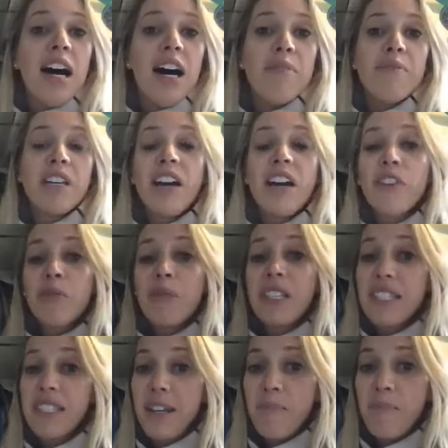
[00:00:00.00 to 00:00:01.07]
The government
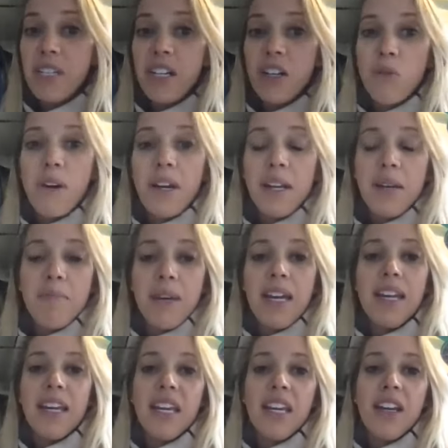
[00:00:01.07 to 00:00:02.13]
stepped in quite a bit
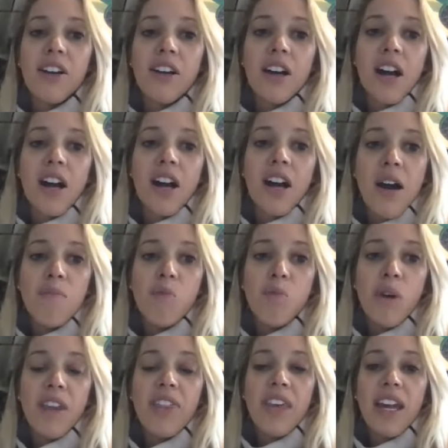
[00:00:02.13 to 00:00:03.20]
here
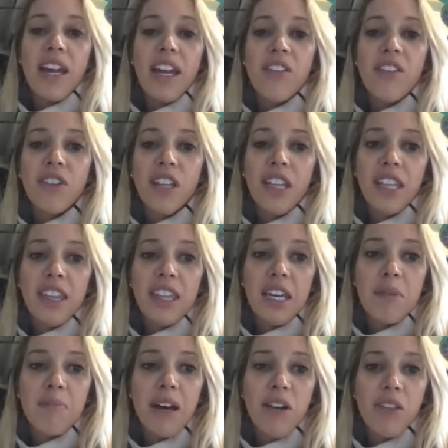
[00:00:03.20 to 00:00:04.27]
with it, and really think
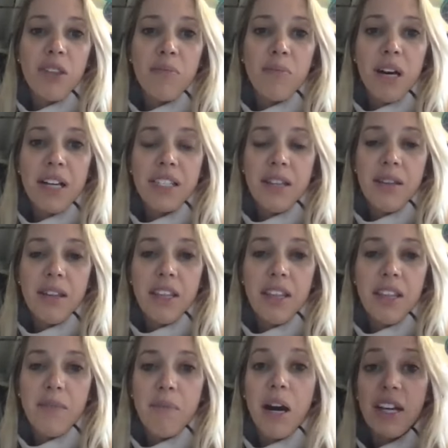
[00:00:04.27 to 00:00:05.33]
about the
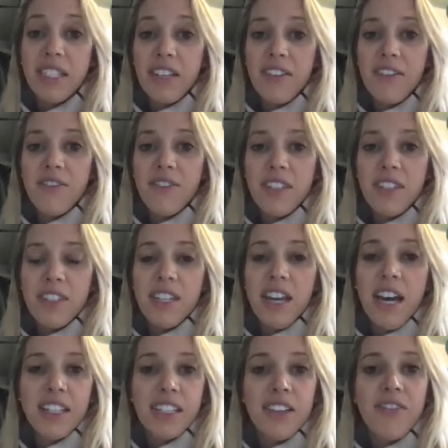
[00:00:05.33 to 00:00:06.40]
positive
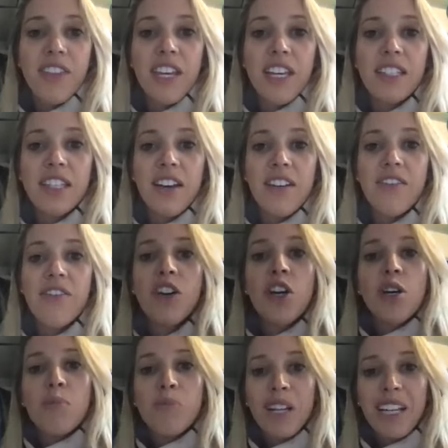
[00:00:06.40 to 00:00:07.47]
sides of this, of
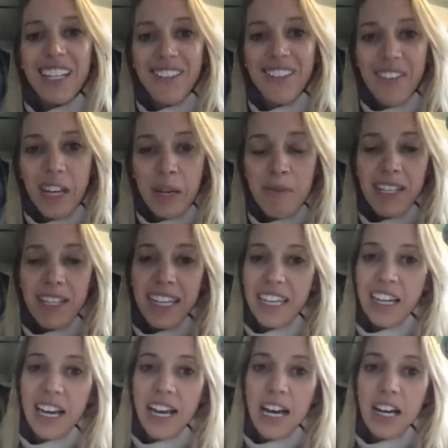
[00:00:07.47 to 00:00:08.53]
bringing family
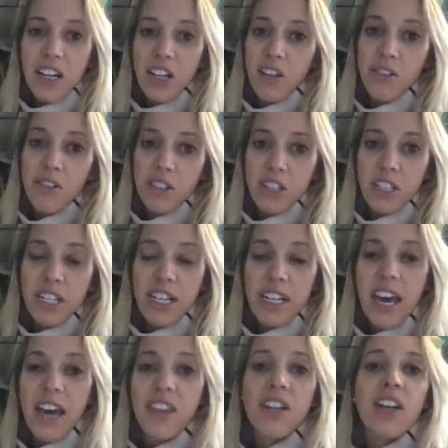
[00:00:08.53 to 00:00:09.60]
closer
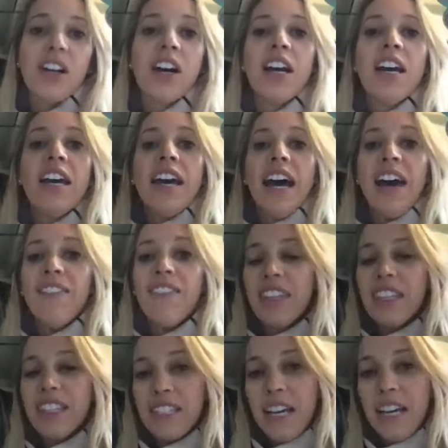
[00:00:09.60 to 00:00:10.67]
together, having
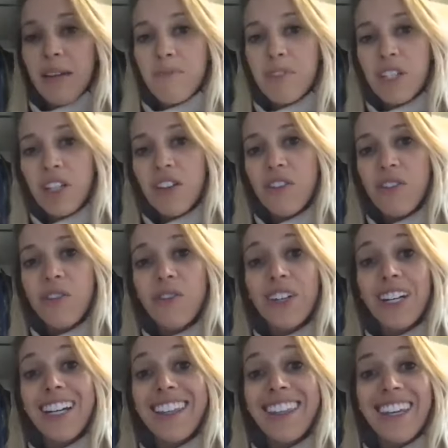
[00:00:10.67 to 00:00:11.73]
this time to
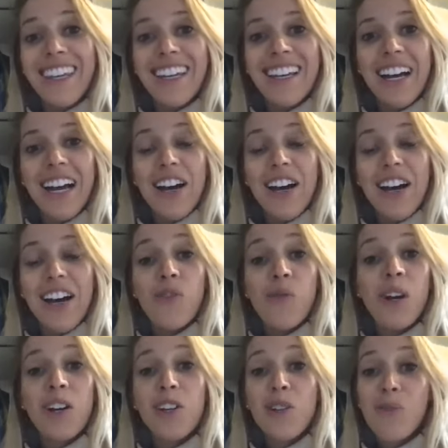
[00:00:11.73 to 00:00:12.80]
rethink of
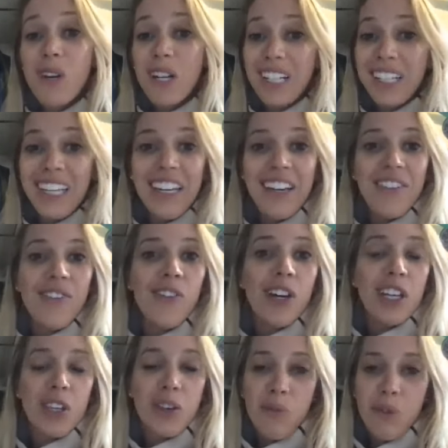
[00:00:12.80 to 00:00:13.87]
where you want to live, what
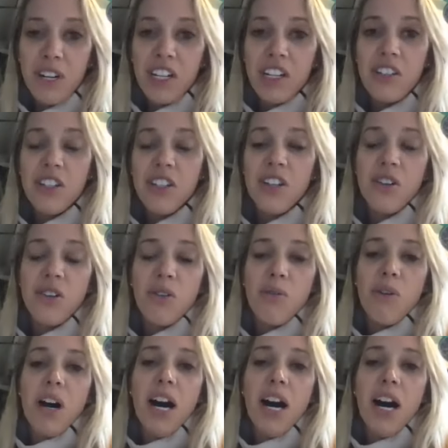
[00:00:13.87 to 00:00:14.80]
you want to do.